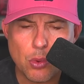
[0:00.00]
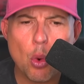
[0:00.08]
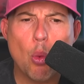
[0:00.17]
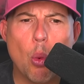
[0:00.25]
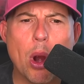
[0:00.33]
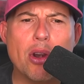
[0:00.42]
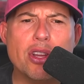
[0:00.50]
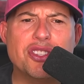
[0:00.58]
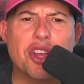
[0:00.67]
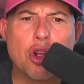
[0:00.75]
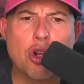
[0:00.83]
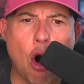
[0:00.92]
Where does the
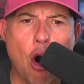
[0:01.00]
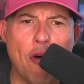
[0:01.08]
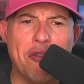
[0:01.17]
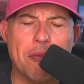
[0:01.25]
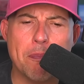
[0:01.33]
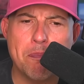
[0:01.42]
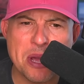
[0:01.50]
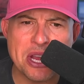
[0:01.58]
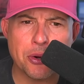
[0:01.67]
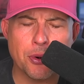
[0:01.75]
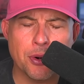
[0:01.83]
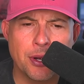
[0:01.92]
golf beer